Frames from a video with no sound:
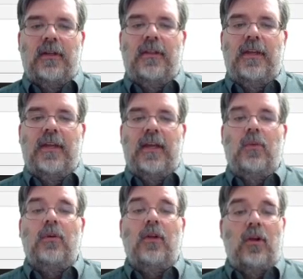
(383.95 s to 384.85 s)
then it
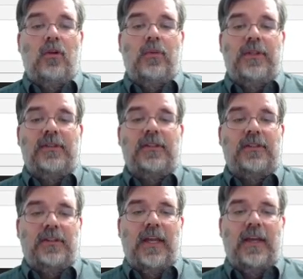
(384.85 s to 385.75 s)
will always
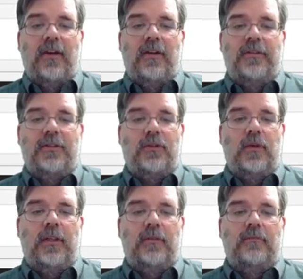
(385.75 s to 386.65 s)
stay on the
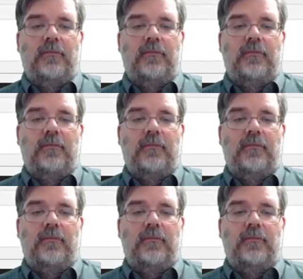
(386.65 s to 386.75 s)
screen.